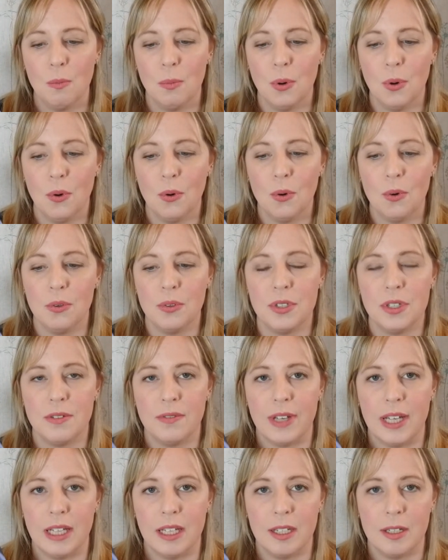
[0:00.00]
Paul
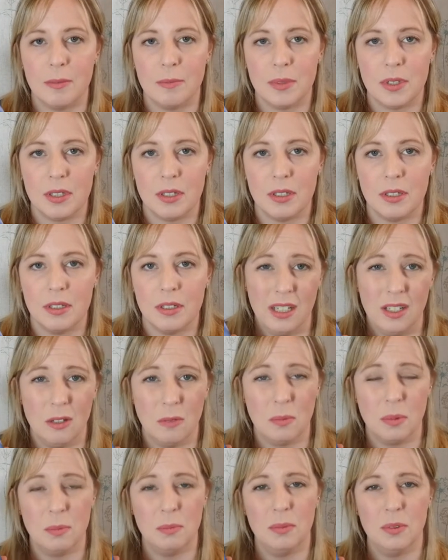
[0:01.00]
developed
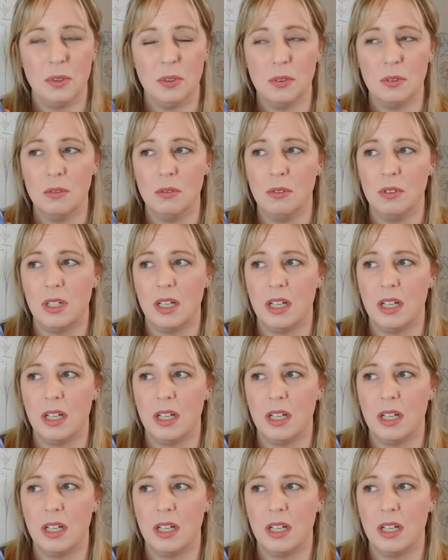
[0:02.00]
inoperable